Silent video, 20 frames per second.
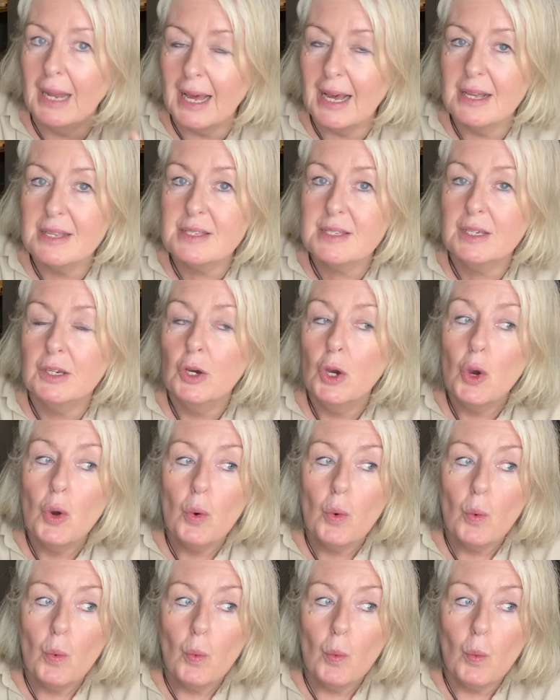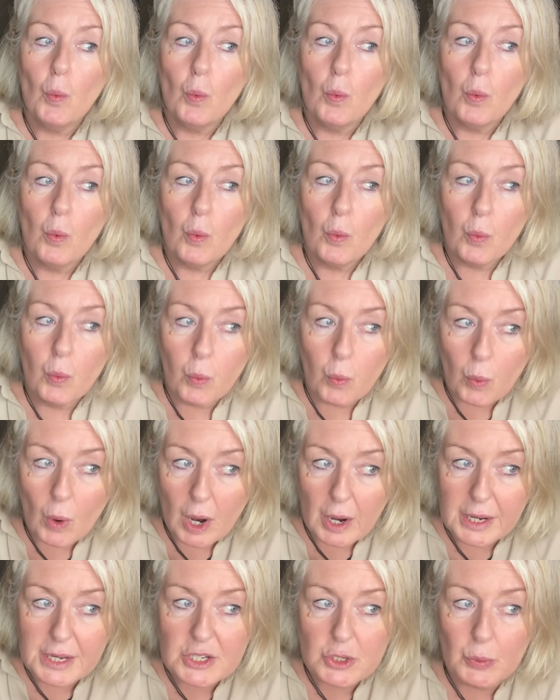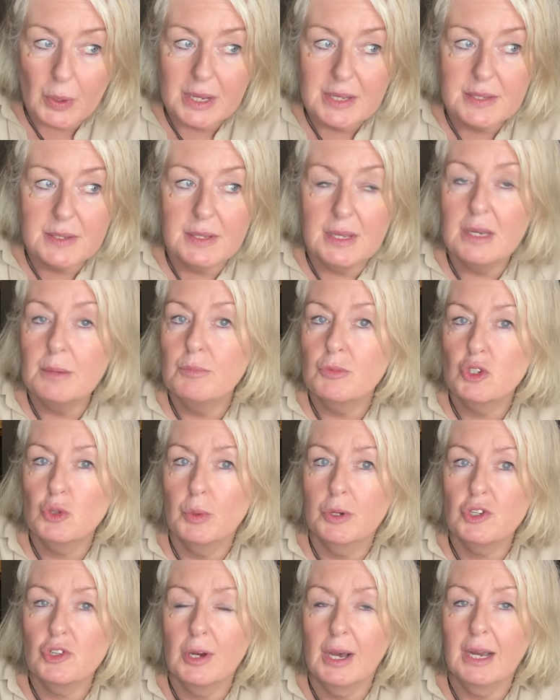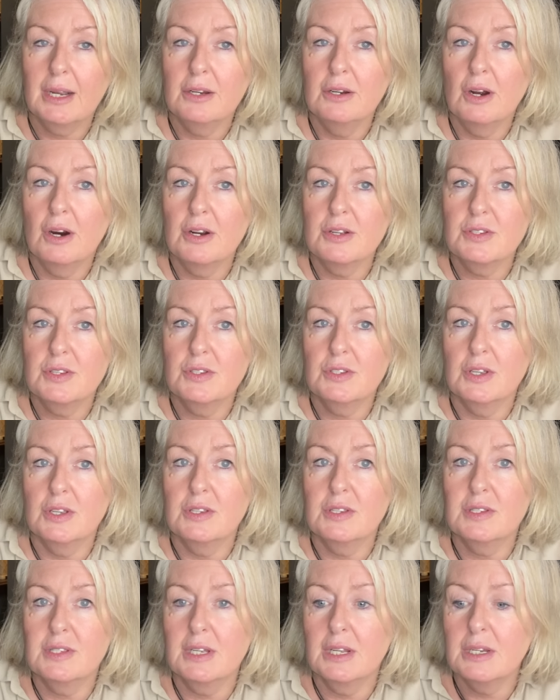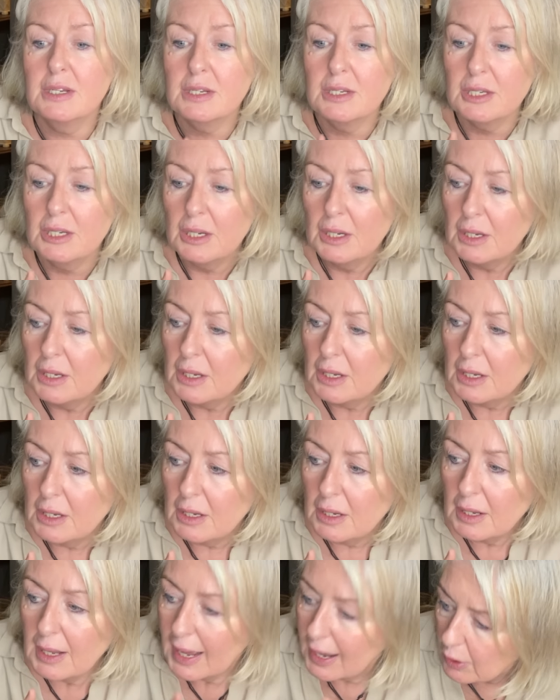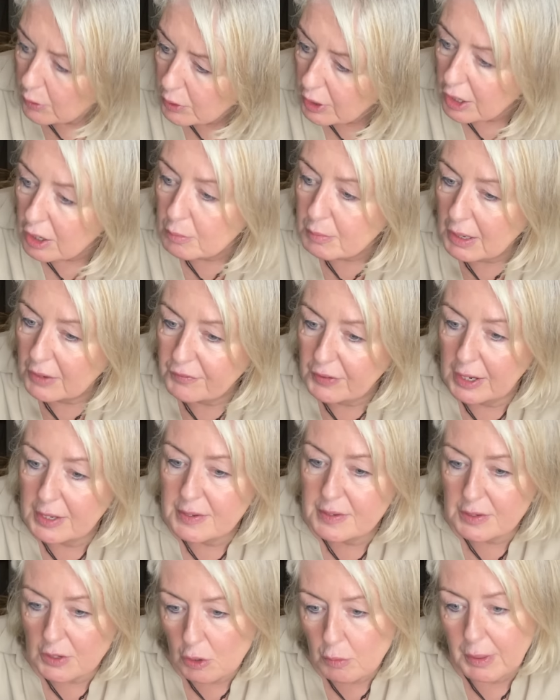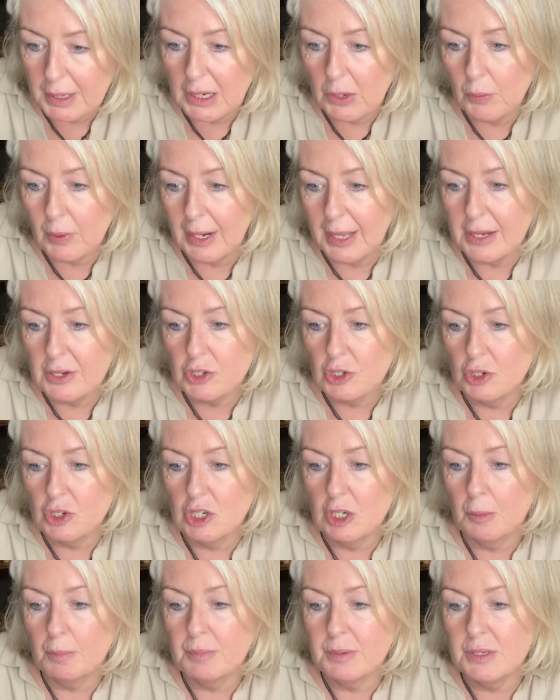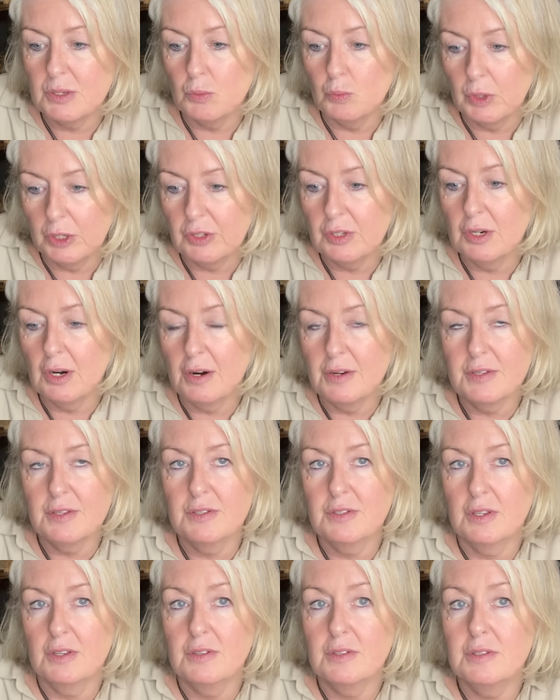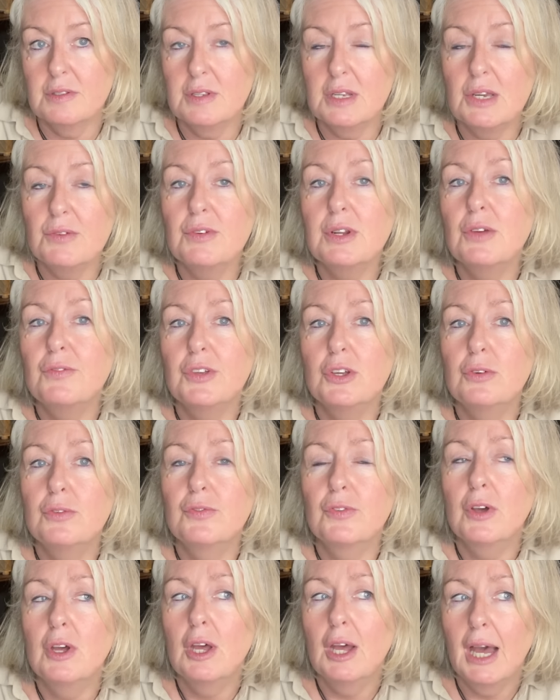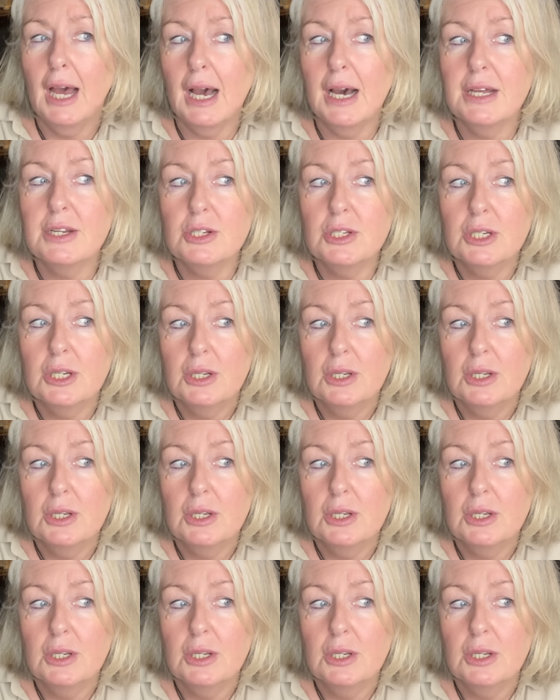ask, why do I seem to attract narcissists? And how come I've had so many relationships with narcissists? Even if you've had